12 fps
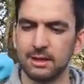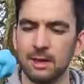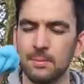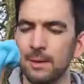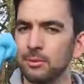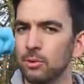
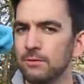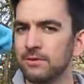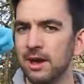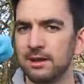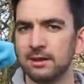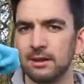it might be worth
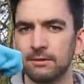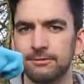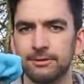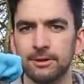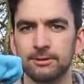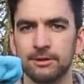getting a
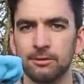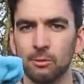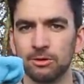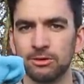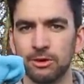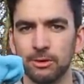few different
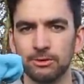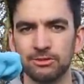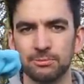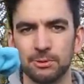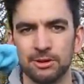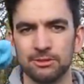ones of
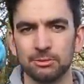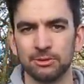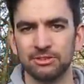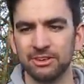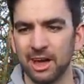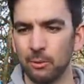those because
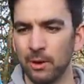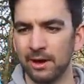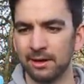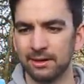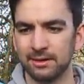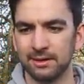once they get
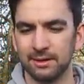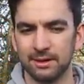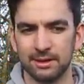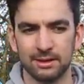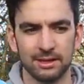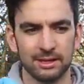wet,
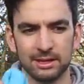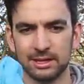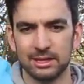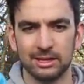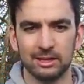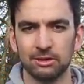
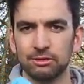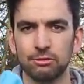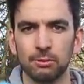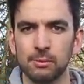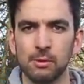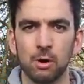you're just
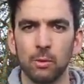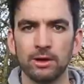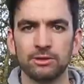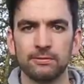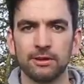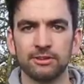rubbing more
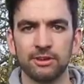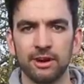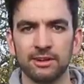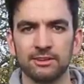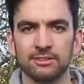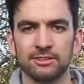wet stuff onto the
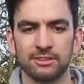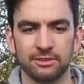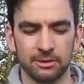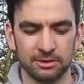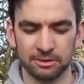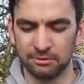lens,
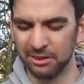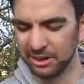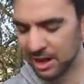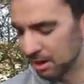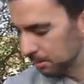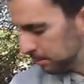so it doesn't
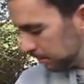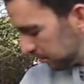really help.